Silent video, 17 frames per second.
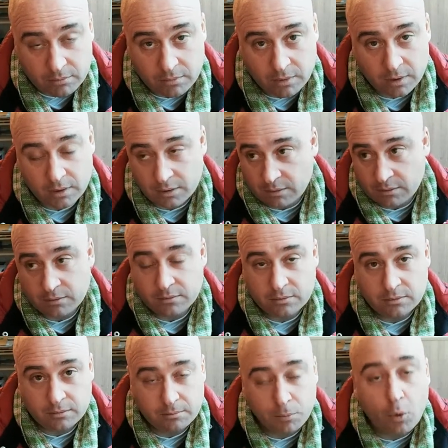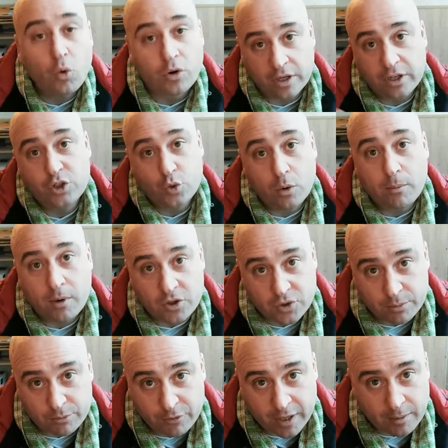uh, born into a
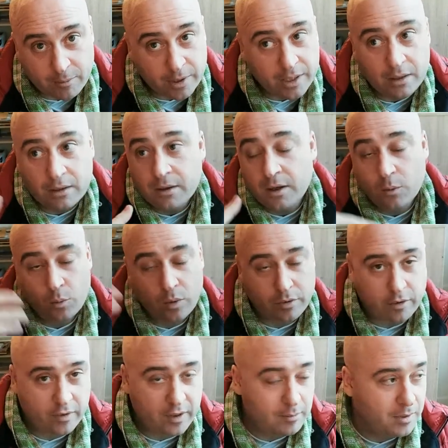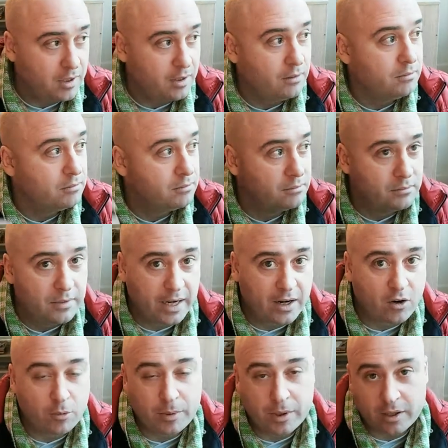Muslim family, whether they be
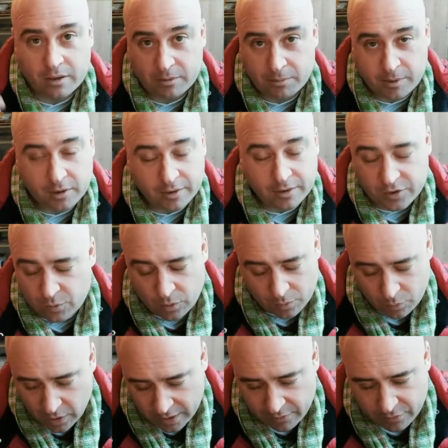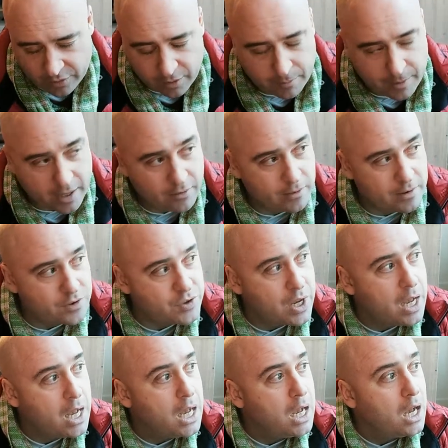Arabic, Middle East, whatever their background is,
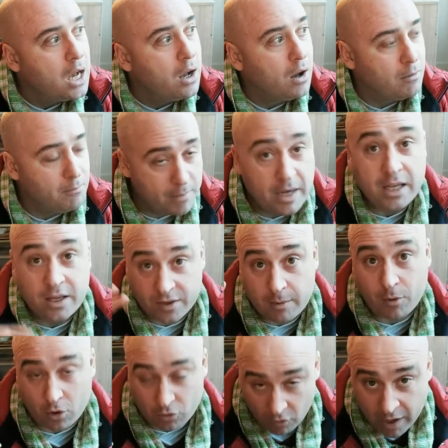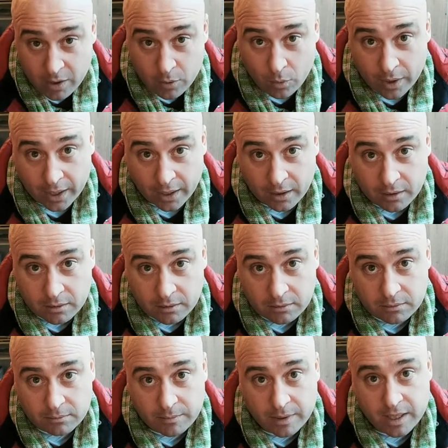many of them are right wing.
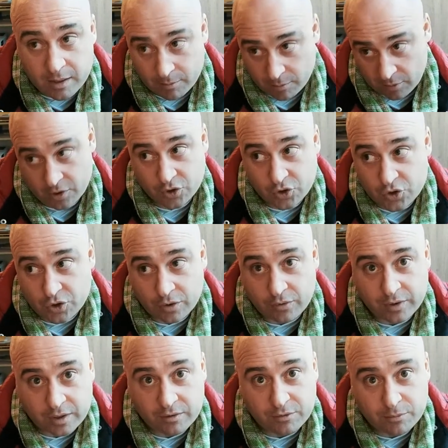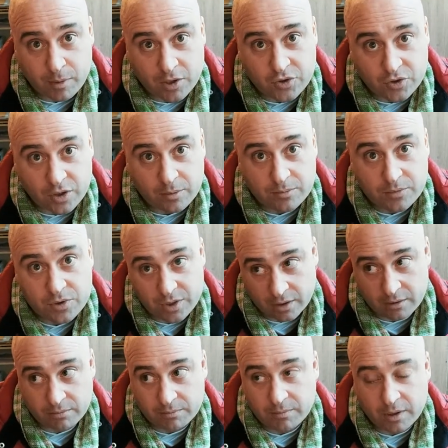Many of them are conservative Muslims.
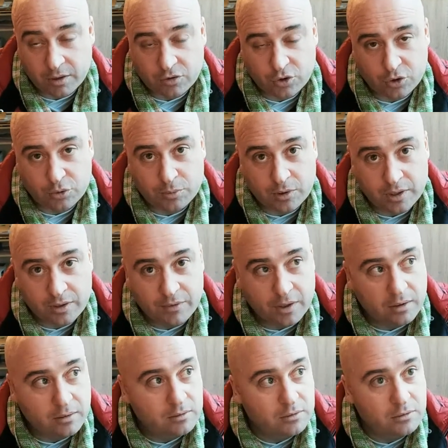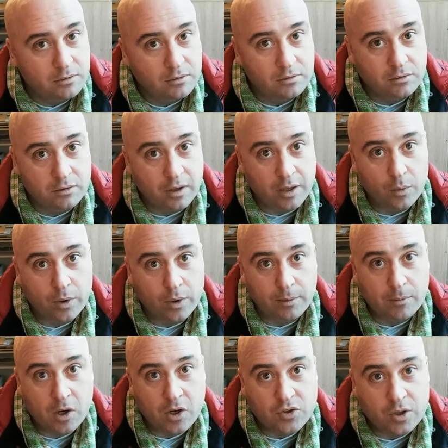They're they're true believing right wing
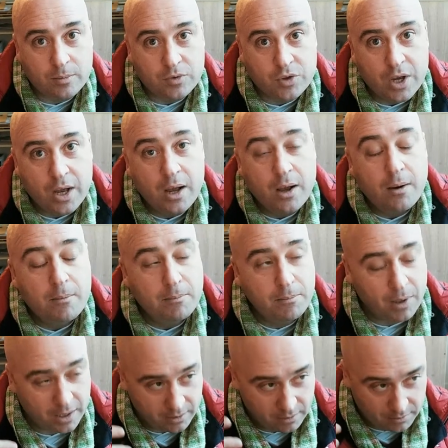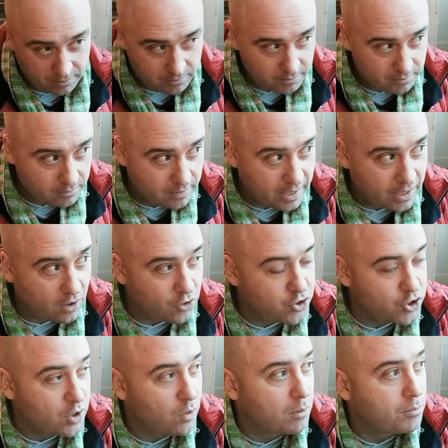Muslims, but they
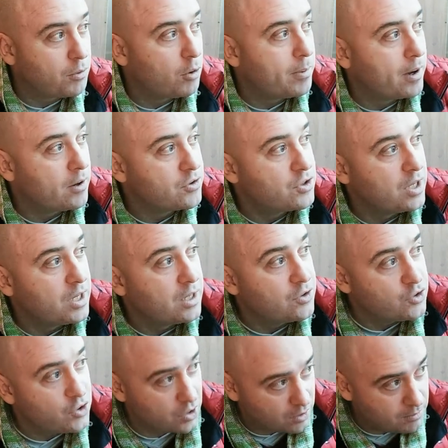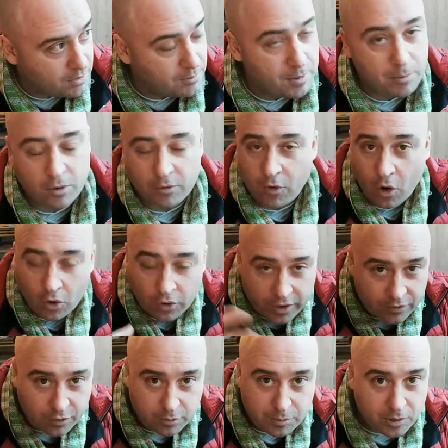also are pro Palestinian. So you can meet people of all
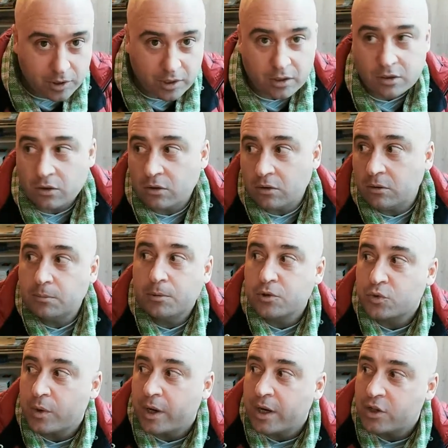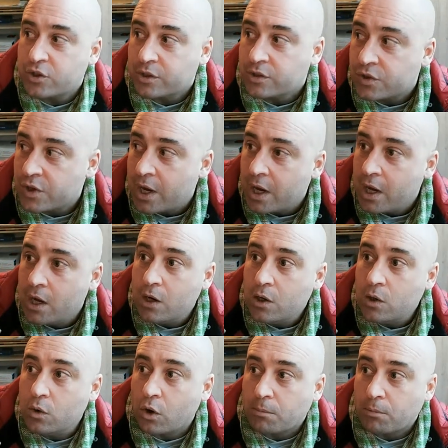different political persuasions
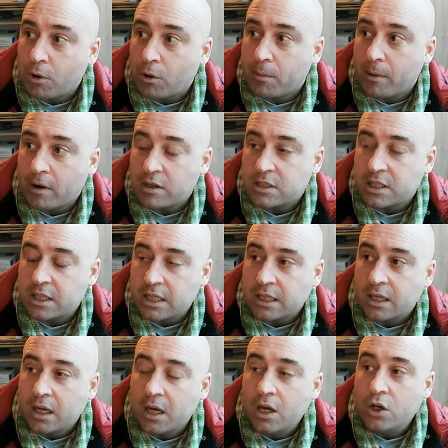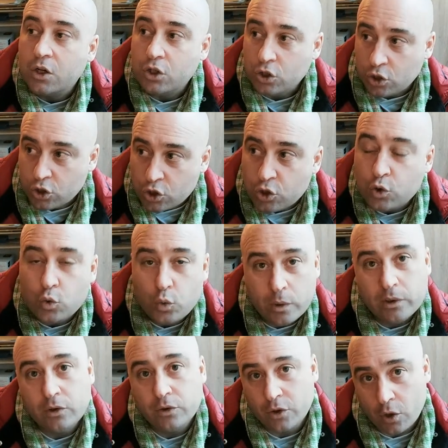who are pro Palestinian. You
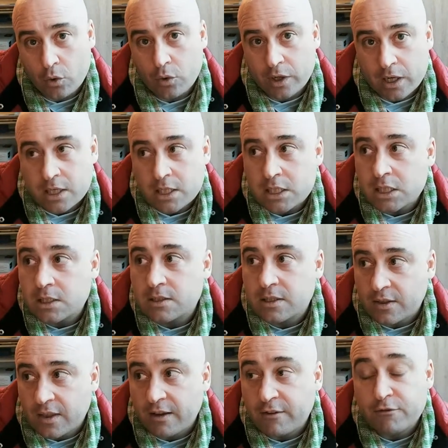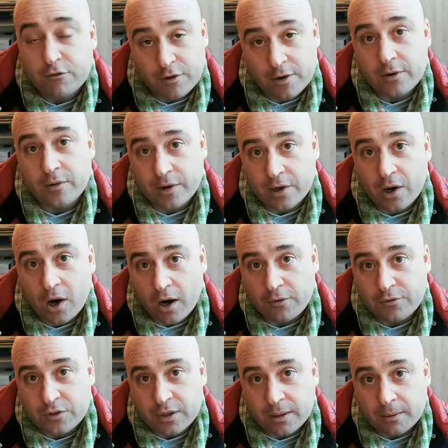will notice that they very
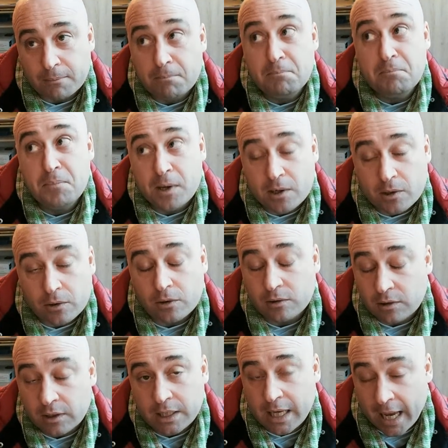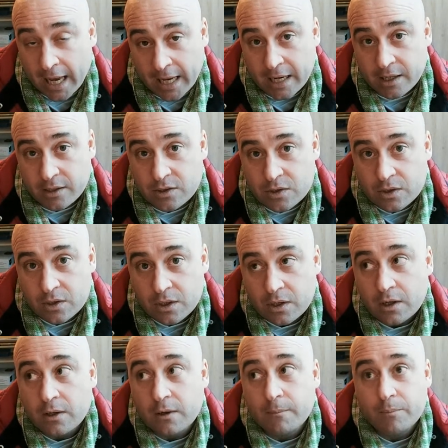often bitterly hate
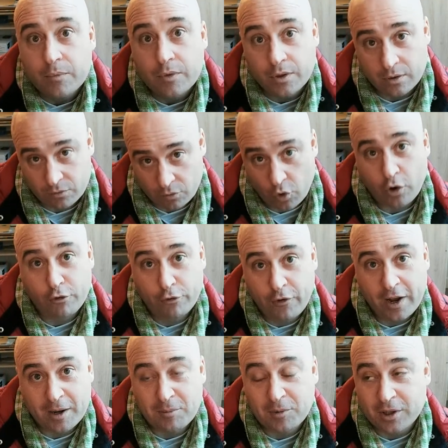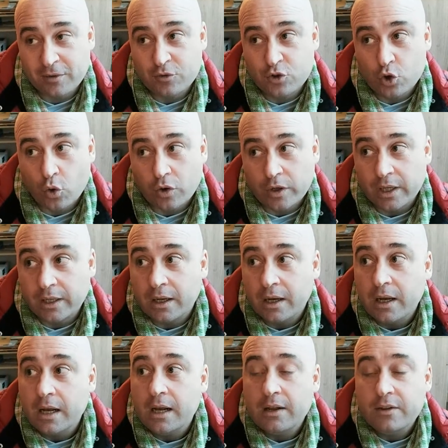the royal family of Jordan.
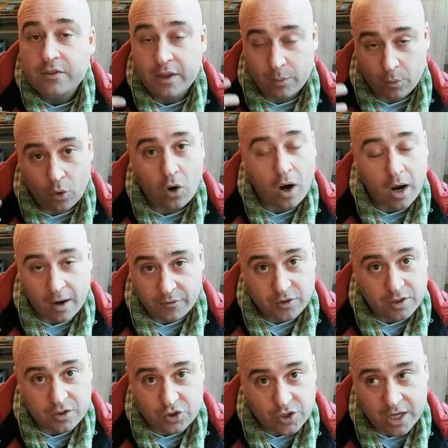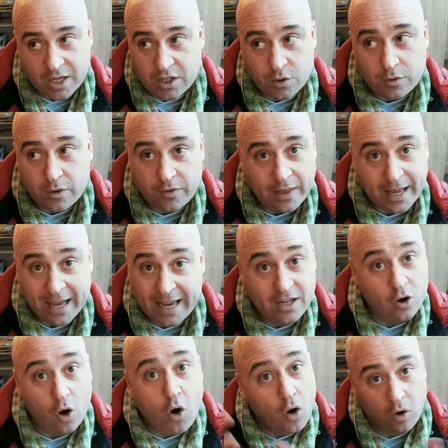They will often say to you that they hate
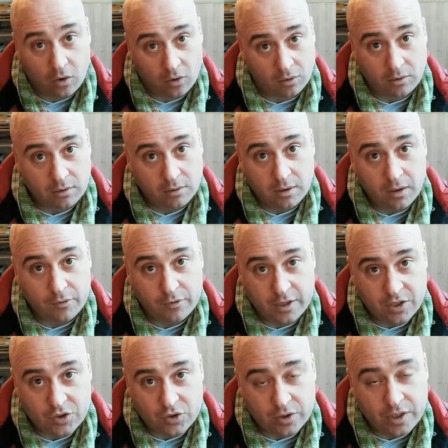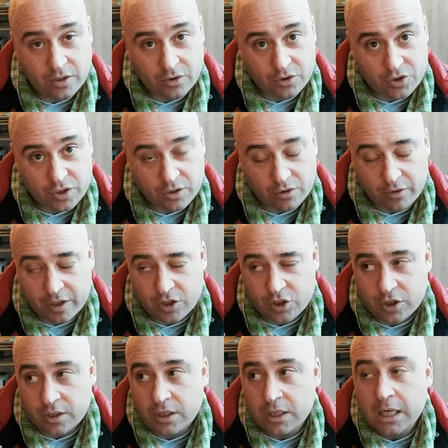all of these leaders in the
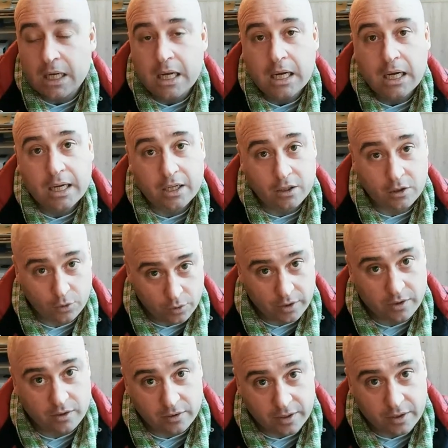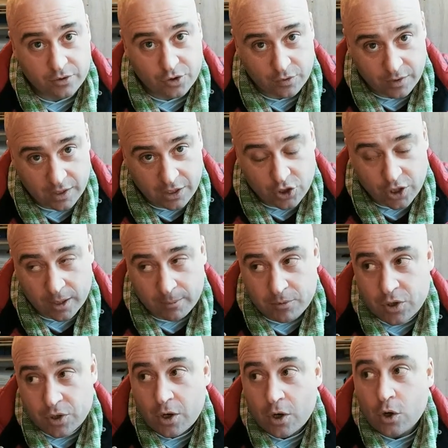region, including the leaders of
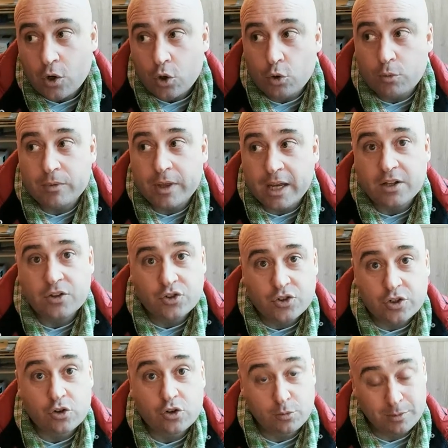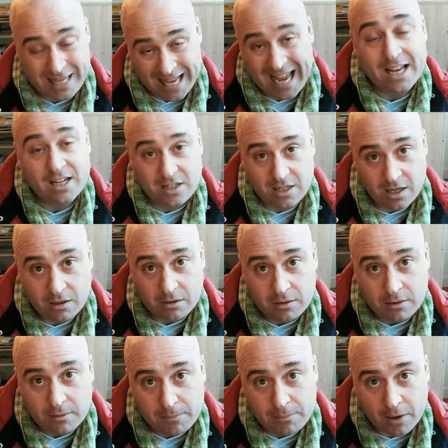Egypt, whom they consider to be anti
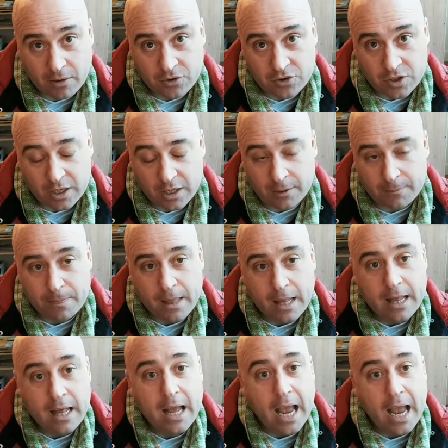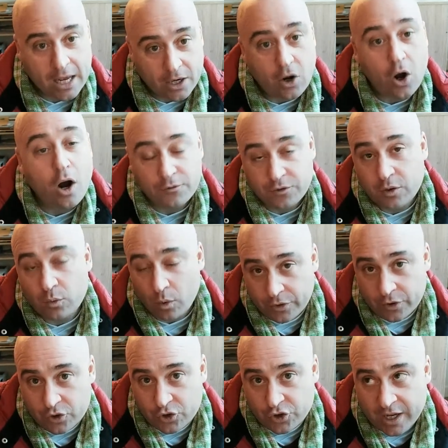Palestinian. And often what
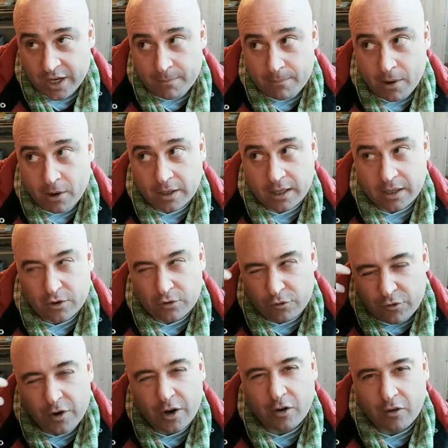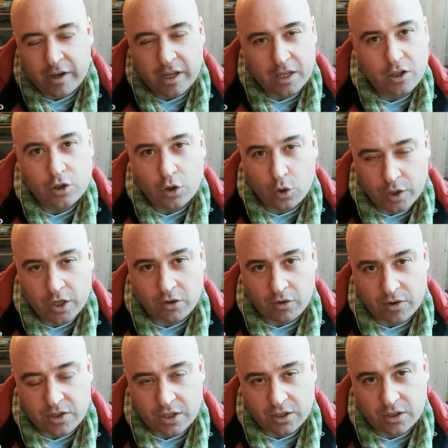they'll say about it is very
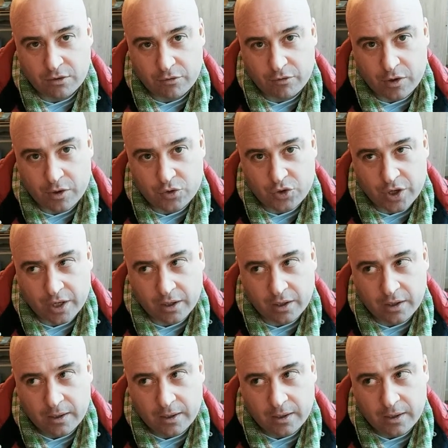incoherent and confusing.